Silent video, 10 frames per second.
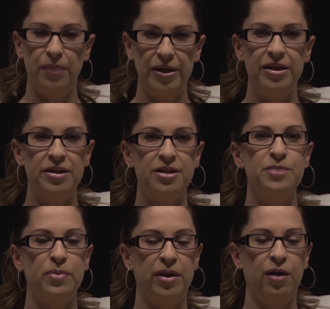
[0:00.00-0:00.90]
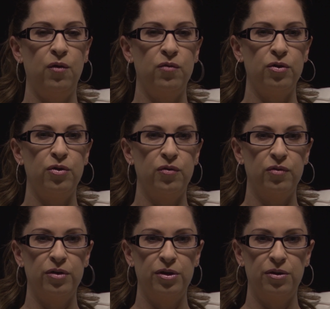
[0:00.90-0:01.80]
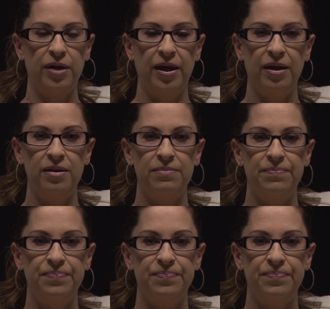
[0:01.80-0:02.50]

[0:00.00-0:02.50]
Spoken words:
but it does play over and over in your head.